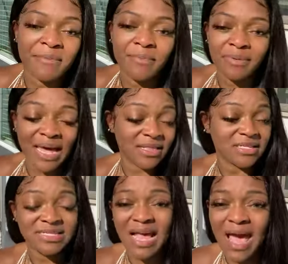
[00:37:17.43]
like the
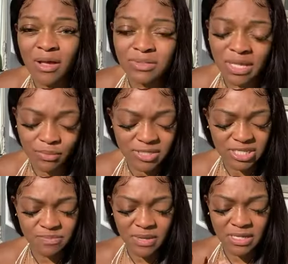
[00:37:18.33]
sounds that we
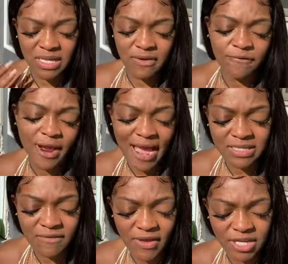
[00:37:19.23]
just did for
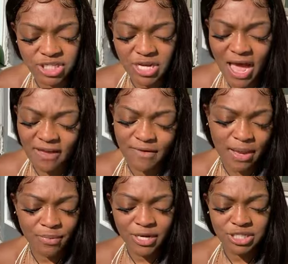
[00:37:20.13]
activation, high
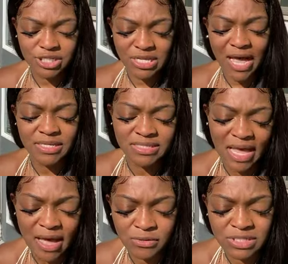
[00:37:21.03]
vibrations, high sounds,